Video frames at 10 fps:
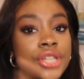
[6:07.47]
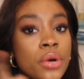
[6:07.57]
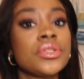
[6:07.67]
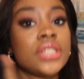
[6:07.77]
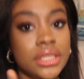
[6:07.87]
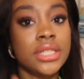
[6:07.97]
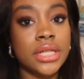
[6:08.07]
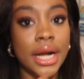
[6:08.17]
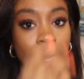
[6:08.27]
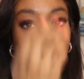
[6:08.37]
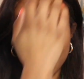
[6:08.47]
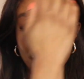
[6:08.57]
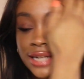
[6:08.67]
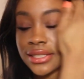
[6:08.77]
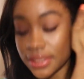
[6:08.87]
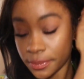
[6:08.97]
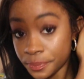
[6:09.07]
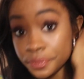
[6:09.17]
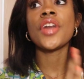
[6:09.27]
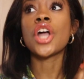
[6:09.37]
So study hard, friends.
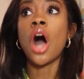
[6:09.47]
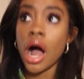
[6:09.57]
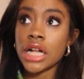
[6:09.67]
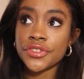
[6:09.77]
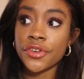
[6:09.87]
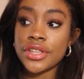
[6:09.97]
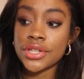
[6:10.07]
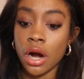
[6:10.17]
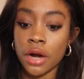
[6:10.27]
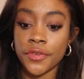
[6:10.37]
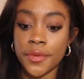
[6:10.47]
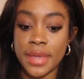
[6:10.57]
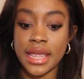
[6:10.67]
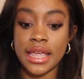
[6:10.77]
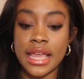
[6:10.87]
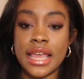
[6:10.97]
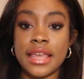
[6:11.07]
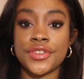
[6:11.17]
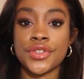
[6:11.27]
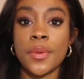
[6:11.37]
The cons for this card for me
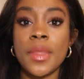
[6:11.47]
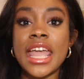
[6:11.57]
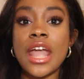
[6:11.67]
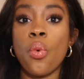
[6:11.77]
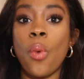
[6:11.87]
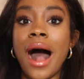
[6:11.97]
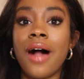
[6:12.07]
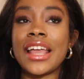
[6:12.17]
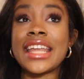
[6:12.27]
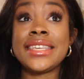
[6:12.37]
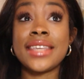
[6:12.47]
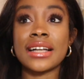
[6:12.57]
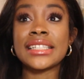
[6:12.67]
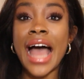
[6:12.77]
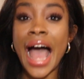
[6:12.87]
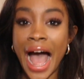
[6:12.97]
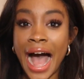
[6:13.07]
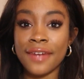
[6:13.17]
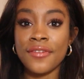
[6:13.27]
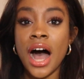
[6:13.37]
is, while it does
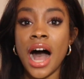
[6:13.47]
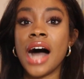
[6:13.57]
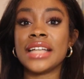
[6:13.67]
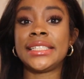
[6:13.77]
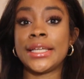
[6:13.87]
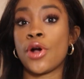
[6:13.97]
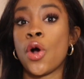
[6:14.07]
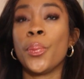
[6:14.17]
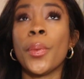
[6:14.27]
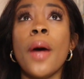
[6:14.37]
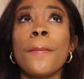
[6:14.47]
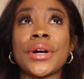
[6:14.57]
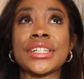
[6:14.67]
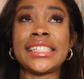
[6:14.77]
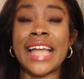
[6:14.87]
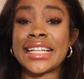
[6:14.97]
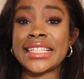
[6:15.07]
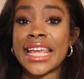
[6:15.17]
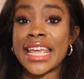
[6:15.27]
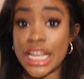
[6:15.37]
have a
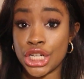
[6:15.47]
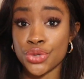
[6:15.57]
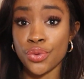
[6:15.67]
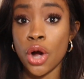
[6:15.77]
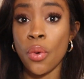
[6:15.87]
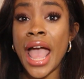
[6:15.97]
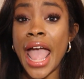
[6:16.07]
0% intro